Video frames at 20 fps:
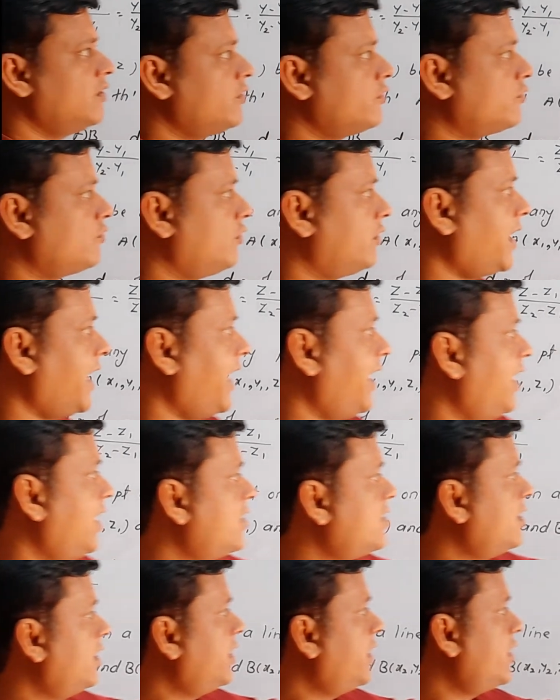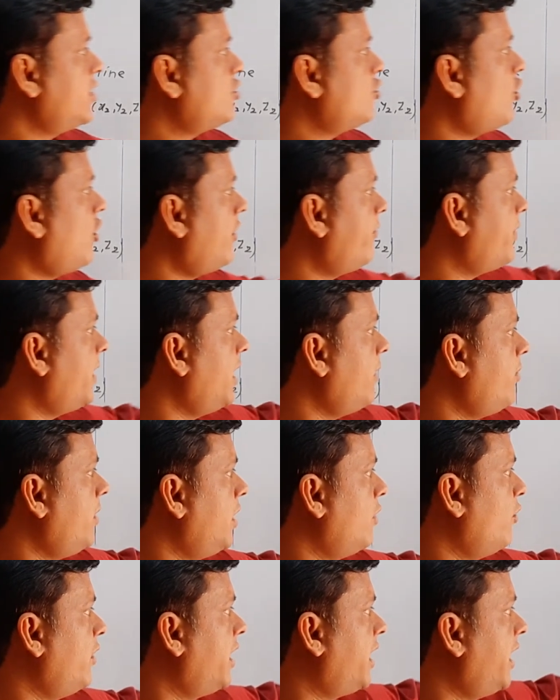So direction ratio of
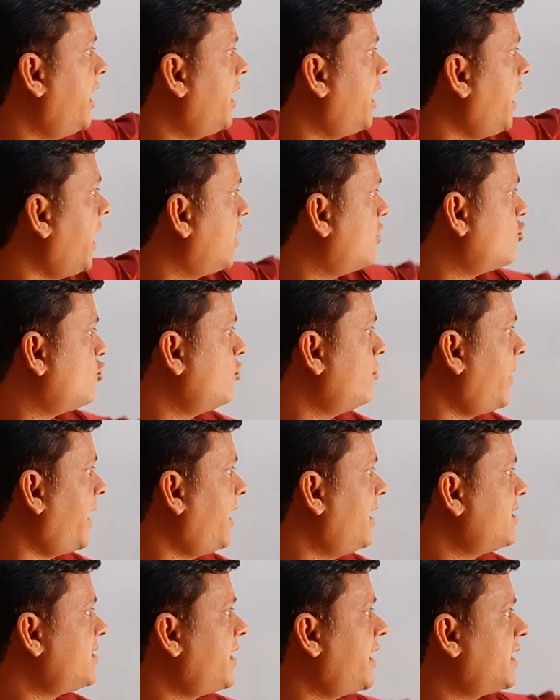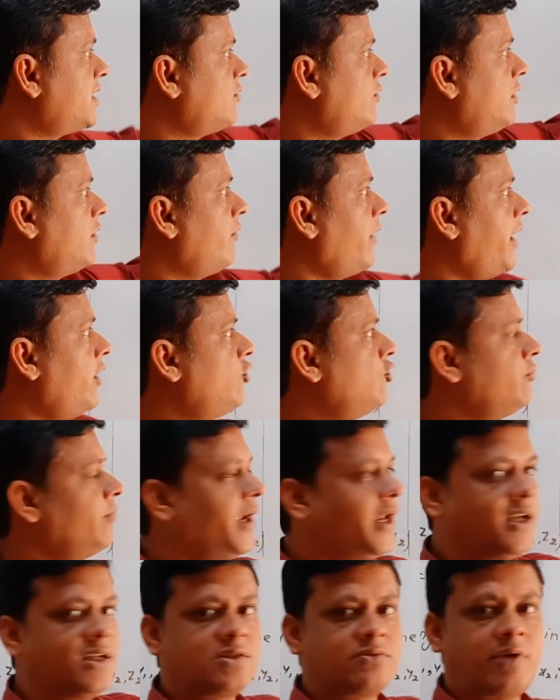AB, we get x2 minus x1, y2
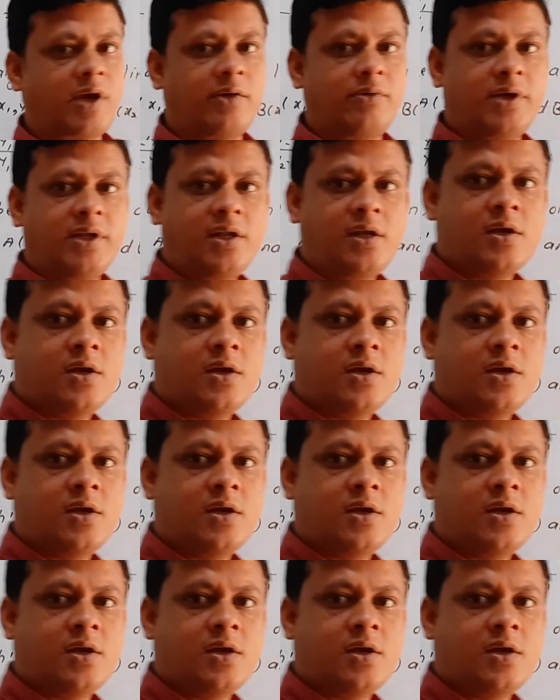minus y1,